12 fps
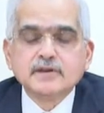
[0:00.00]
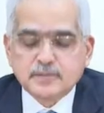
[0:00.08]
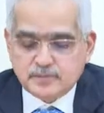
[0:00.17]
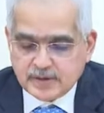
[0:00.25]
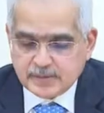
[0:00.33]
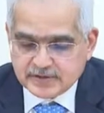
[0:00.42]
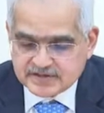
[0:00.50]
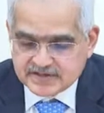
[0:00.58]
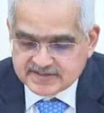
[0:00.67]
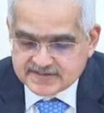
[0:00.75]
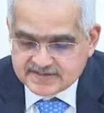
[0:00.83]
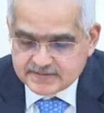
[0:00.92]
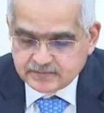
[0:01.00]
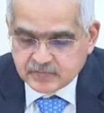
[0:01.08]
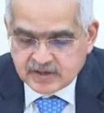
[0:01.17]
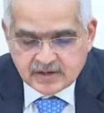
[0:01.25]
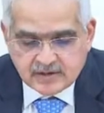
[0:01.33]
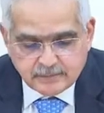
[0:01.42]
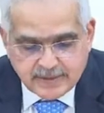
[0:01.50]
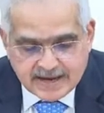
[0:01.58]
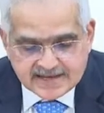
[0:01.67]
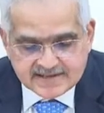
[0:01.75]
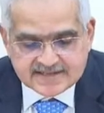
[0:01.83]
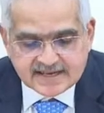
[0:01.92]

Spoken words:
purposes. Banks and